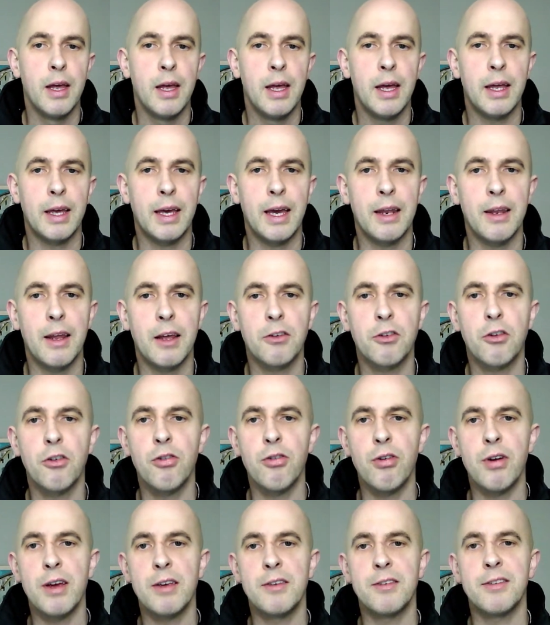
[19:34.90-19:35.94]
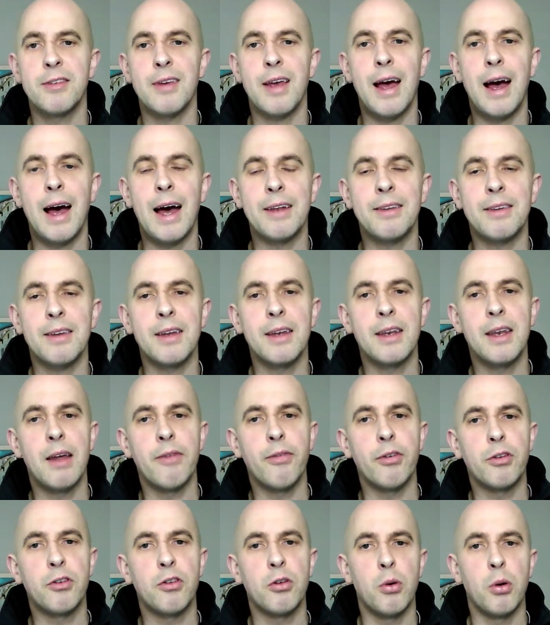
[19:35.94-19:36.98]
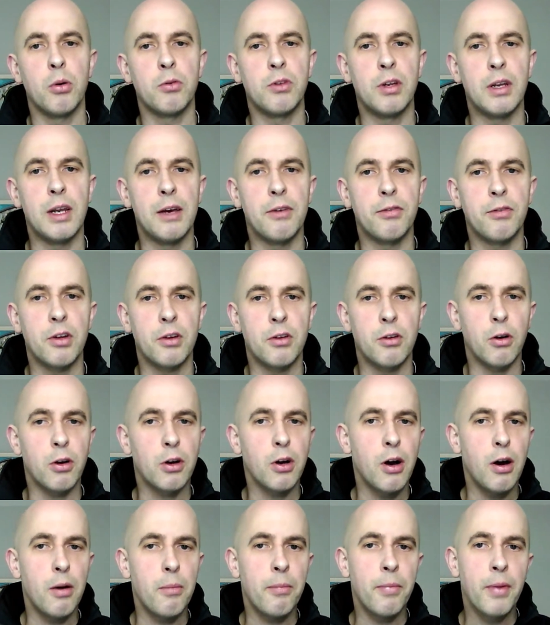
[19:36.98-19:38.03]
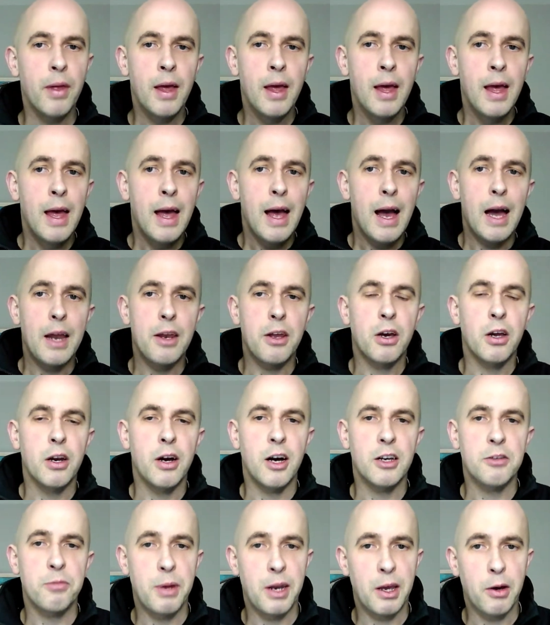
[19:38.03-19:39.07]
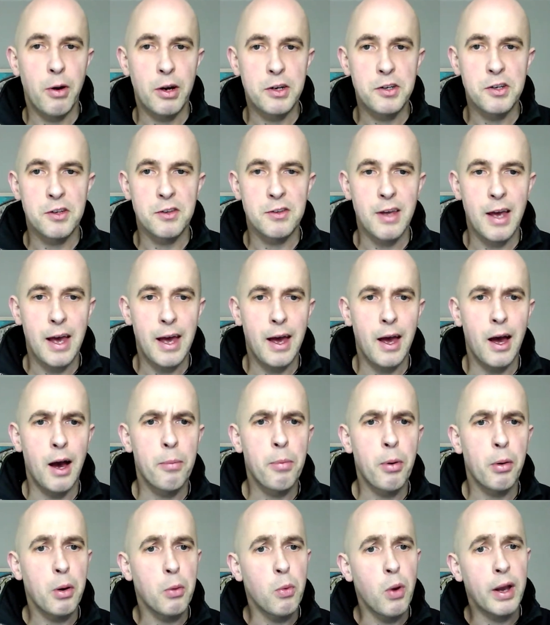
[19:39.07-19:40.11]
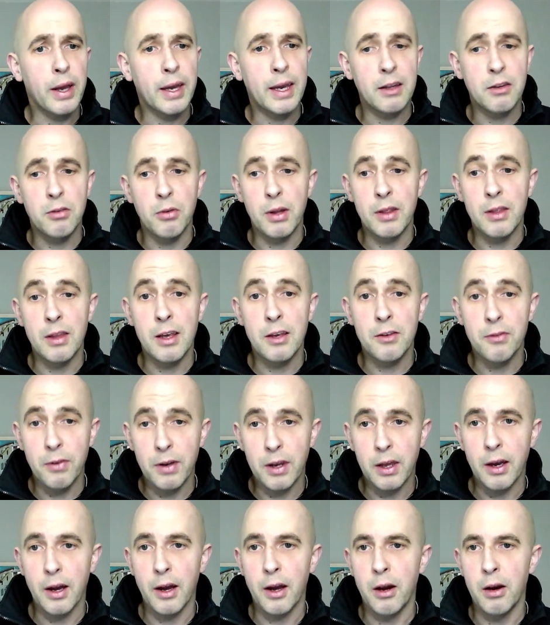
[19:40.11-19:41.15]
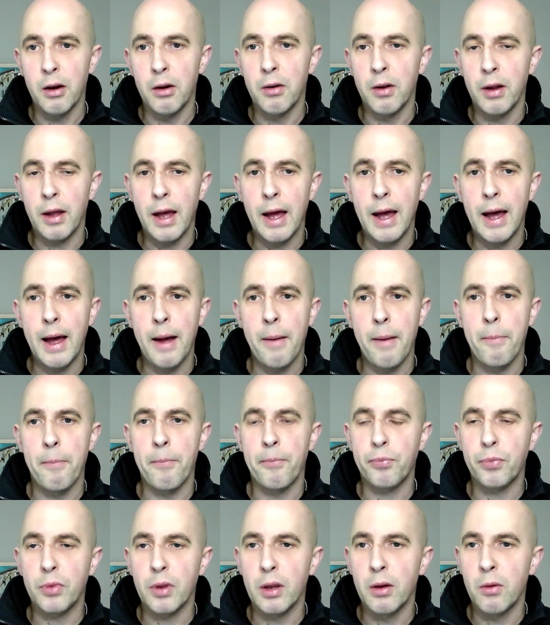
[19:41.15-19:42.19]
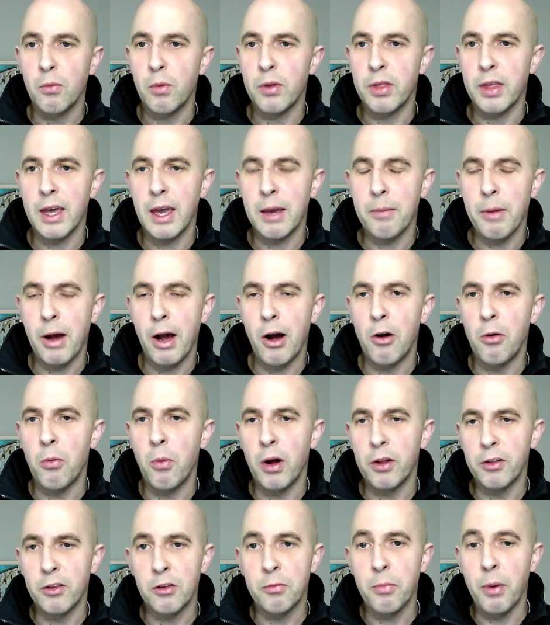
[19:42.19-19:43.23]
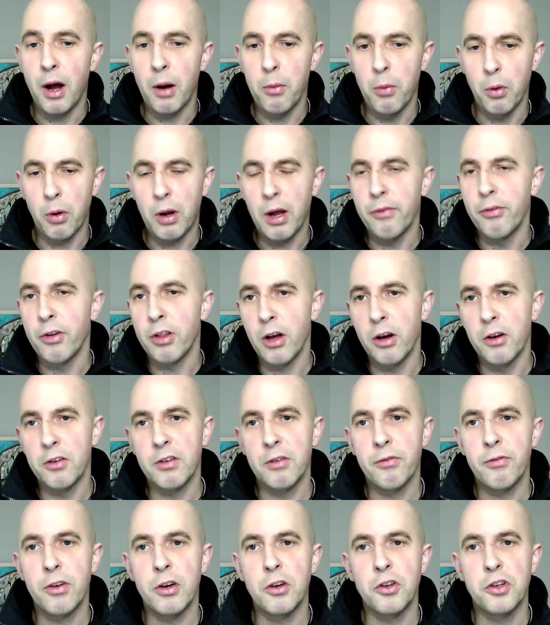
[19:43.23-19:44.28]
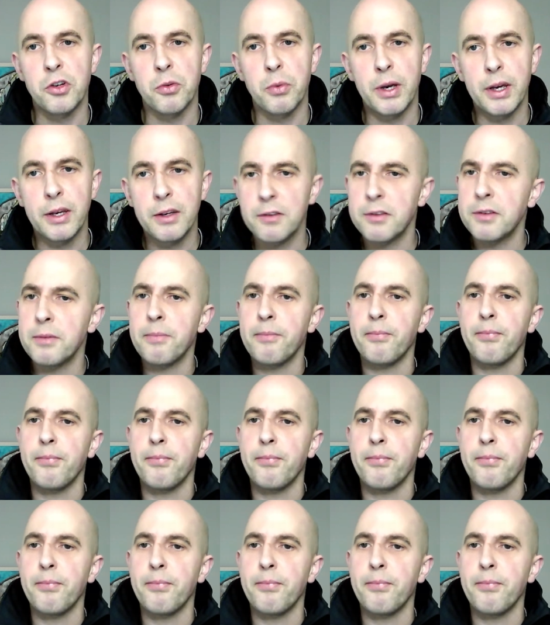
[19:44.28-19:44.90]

Again, that's chris@nevertooldtolift.com, and you can ask me any questions there. I probably won't get to it in this video with the email ones, but I will cover those in future weeks.